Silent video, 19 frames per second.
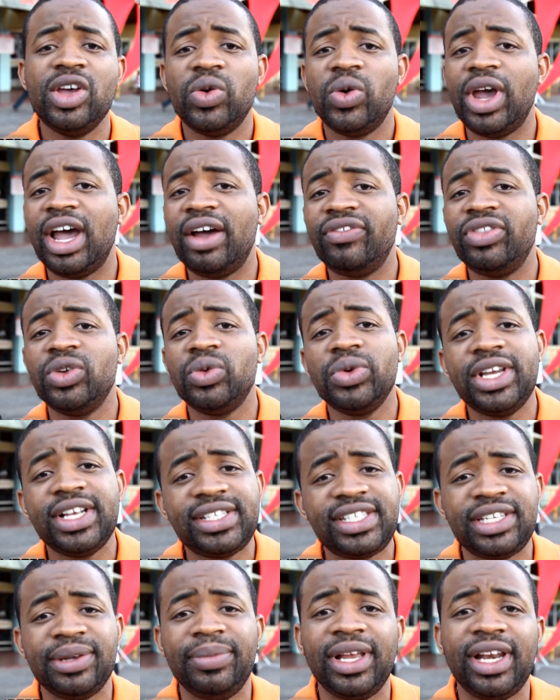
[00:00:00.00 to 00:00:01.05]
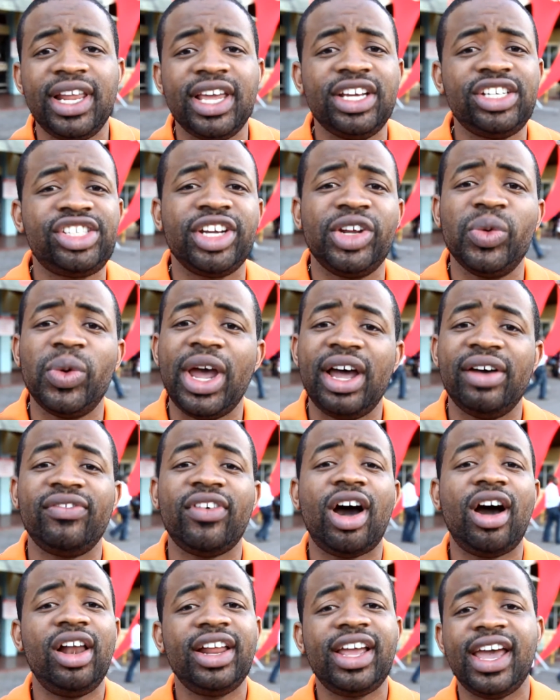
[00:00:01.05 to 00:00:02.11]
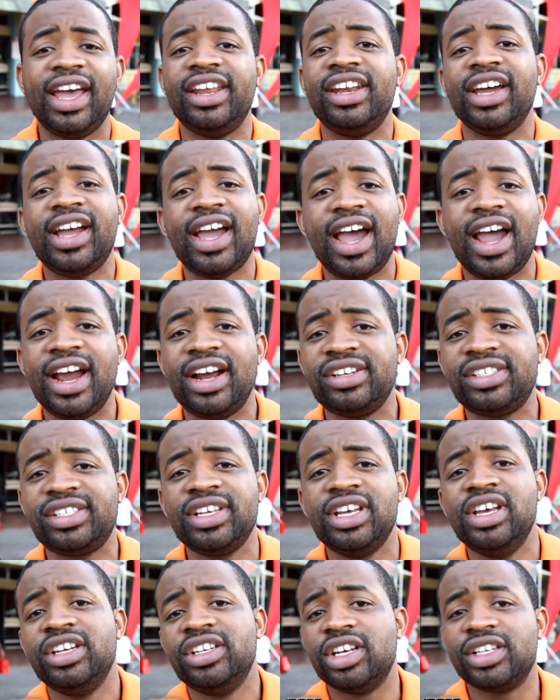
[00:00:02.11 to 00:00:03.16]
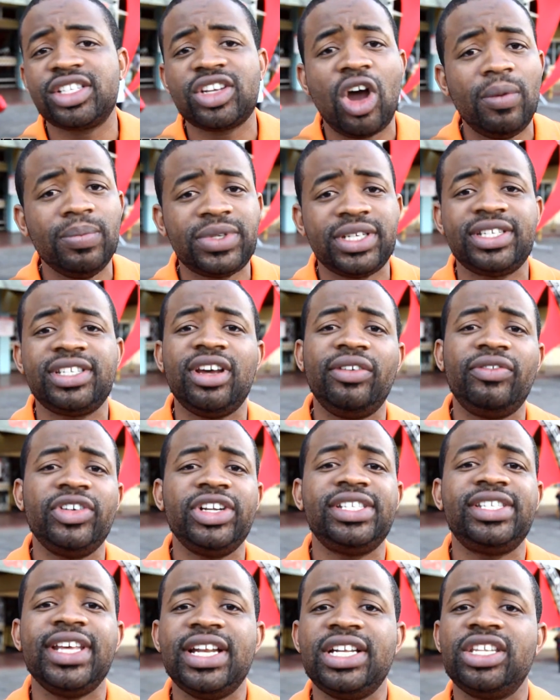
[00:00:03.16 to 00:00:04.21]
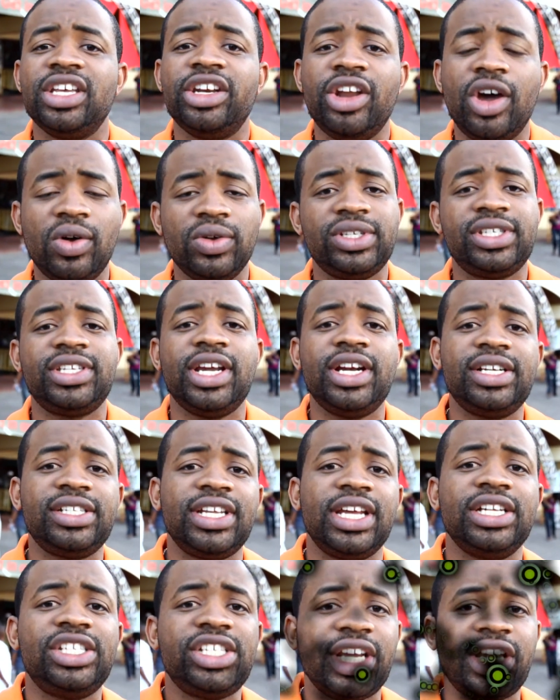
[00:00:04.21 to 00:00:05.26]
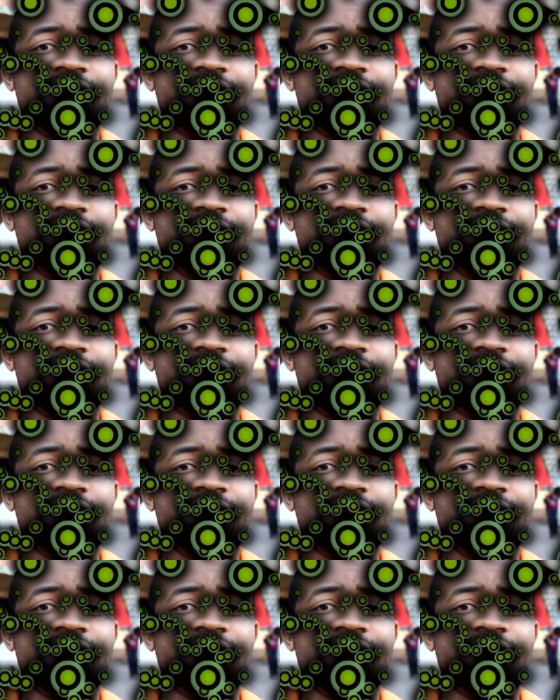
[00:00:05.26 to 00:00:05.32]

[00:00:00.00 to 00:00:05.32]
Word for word: We have the real simulation. We have all kind of cars. Just come to Sovereign Center downstairs and check